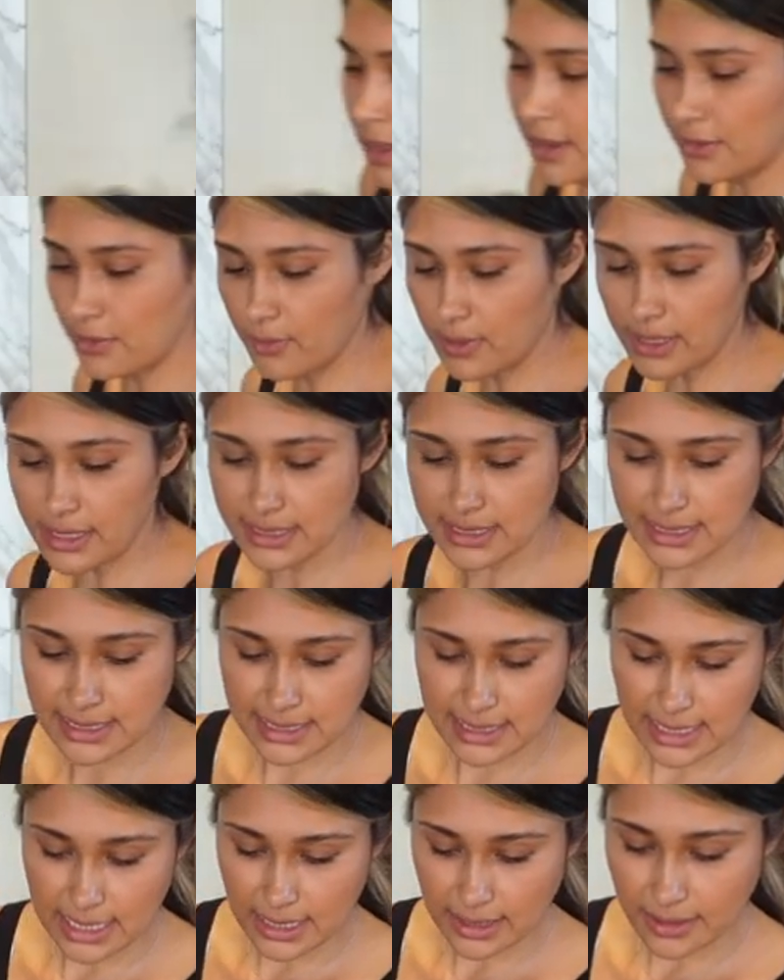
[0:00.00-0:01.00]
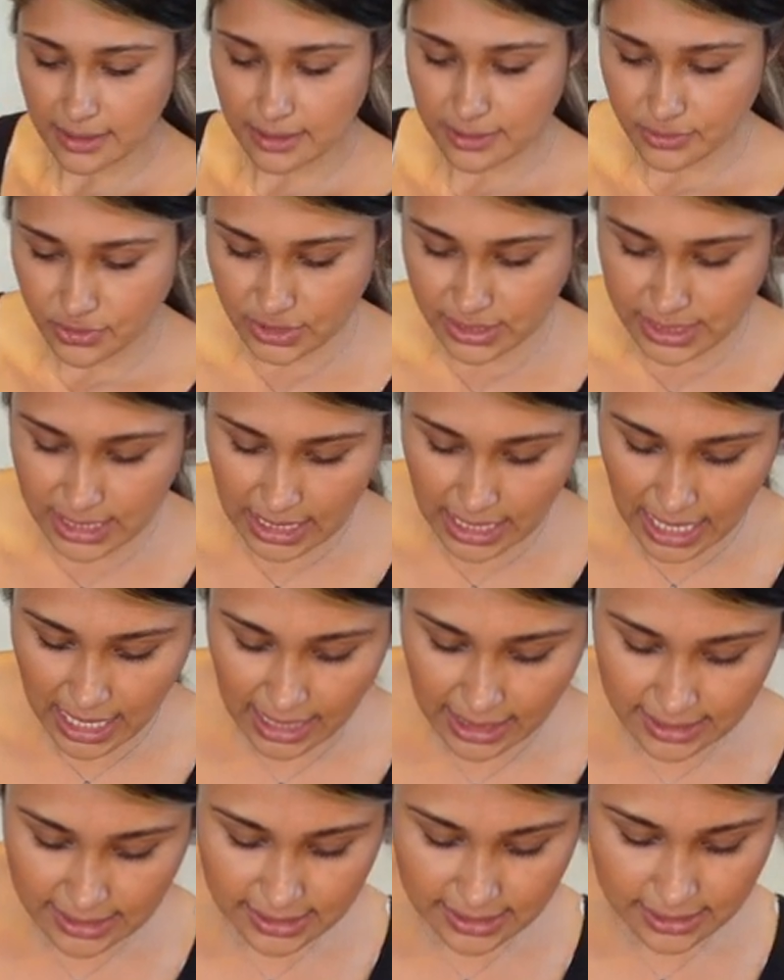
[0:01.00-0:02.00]
I don't want it to stick, just in
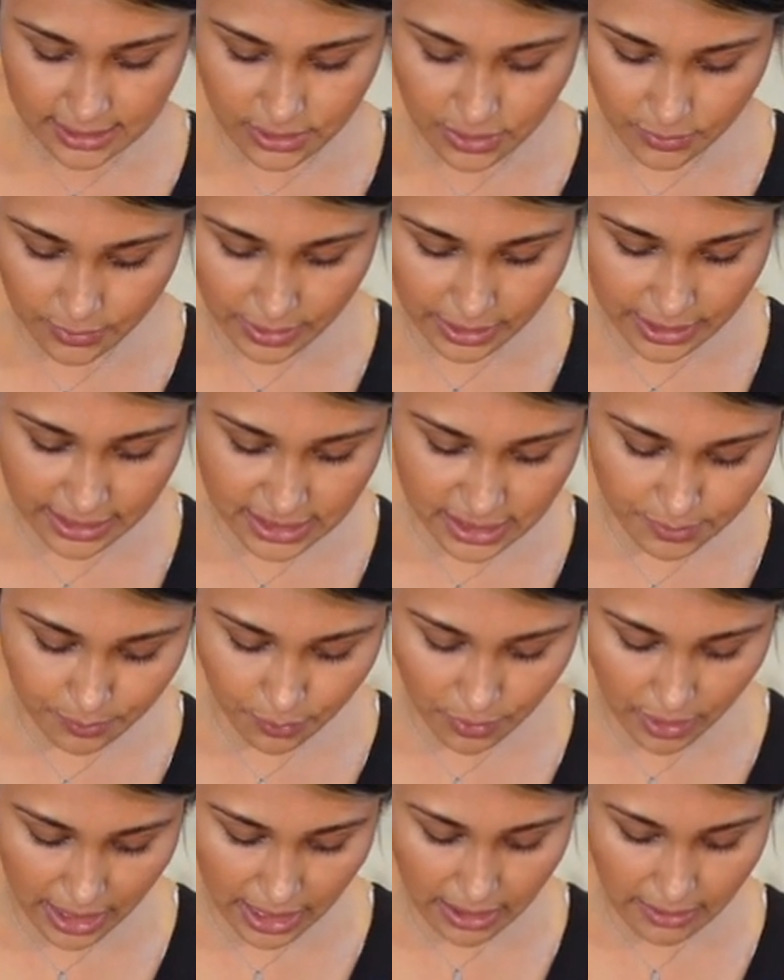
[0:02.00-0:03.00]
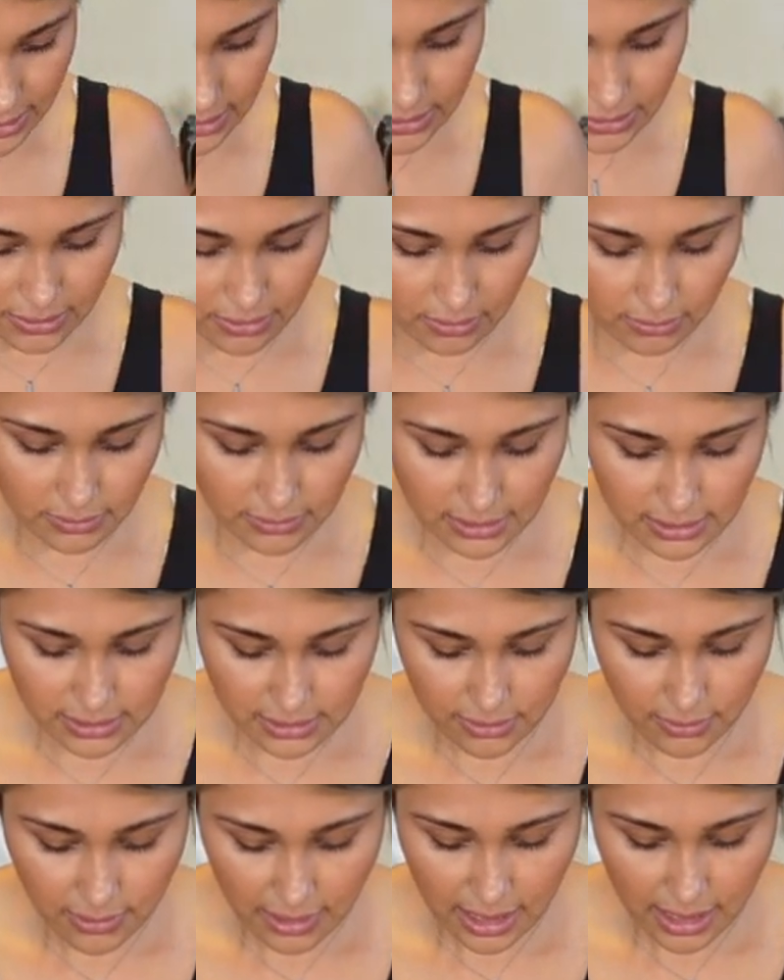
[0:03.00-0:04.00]
case. So we're gonna spray. So
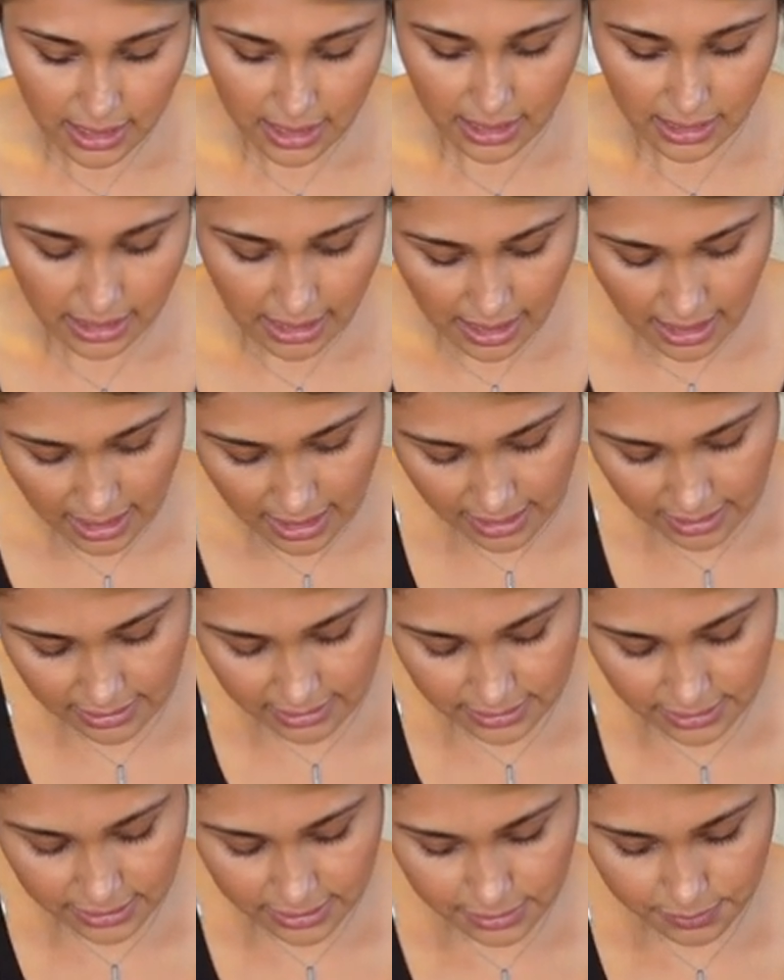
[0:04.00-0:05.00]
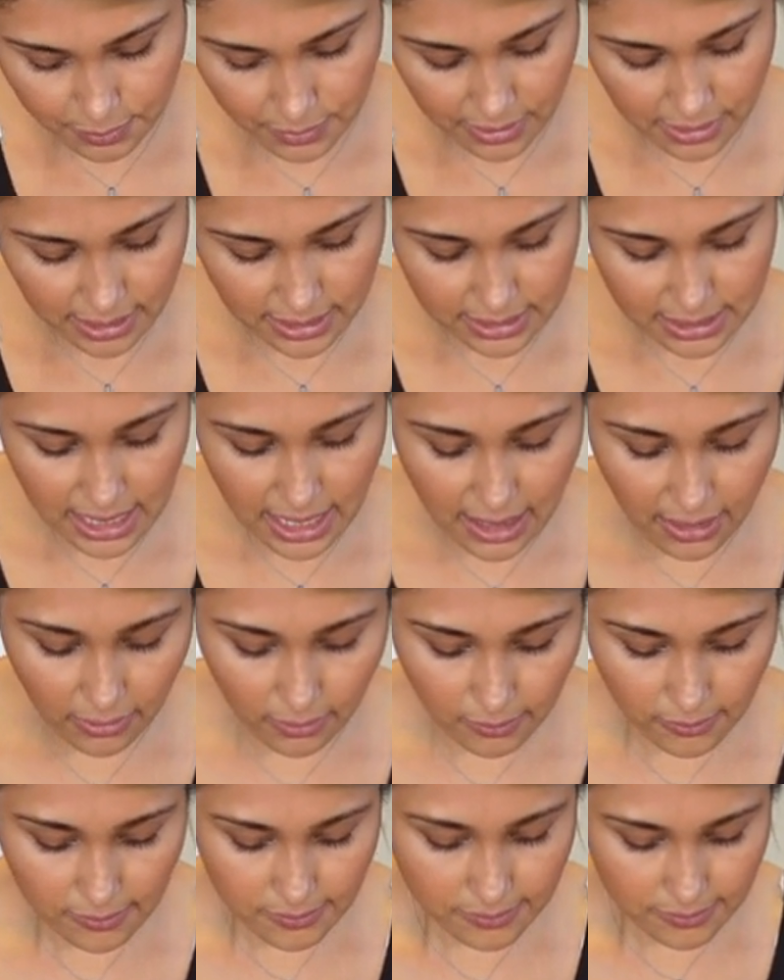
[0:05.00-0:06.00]
let's go ahead and spread this
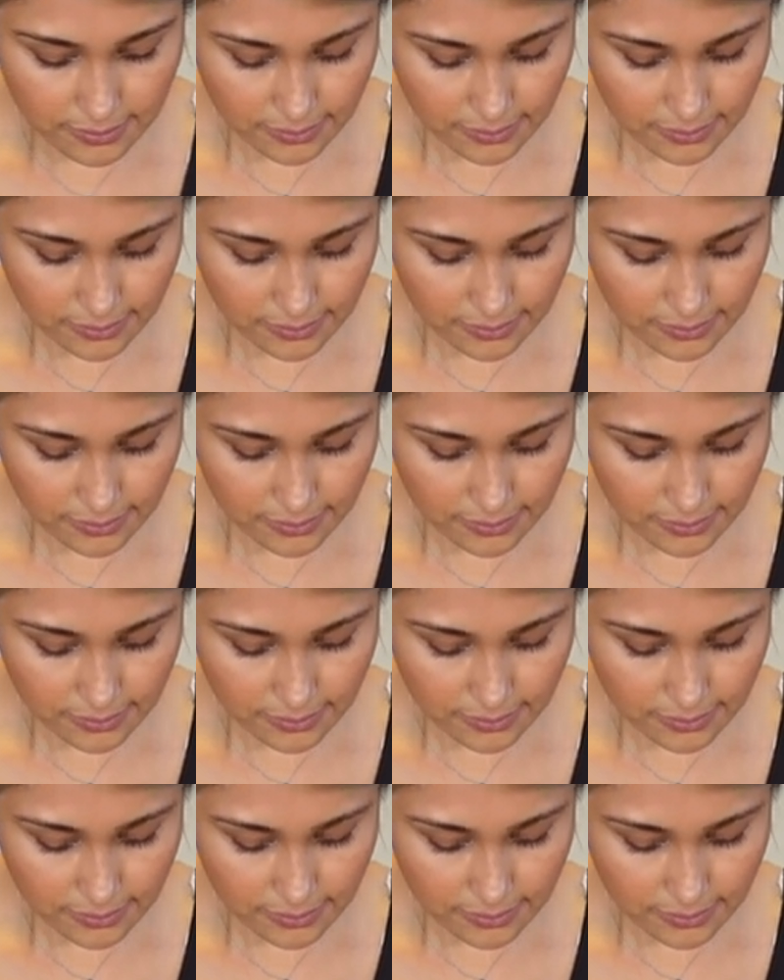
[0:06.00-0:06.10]
out.